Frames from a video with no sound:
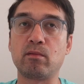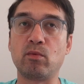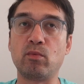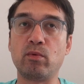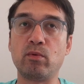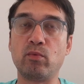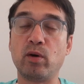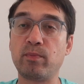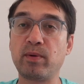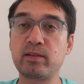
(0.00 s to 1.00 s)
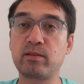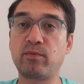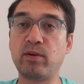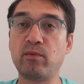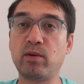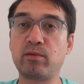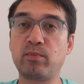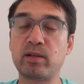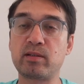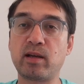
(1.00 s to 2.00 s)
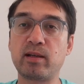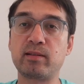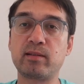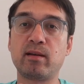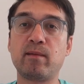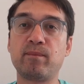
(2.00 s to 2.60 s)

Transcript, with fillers: WordPress, free WordPress sites.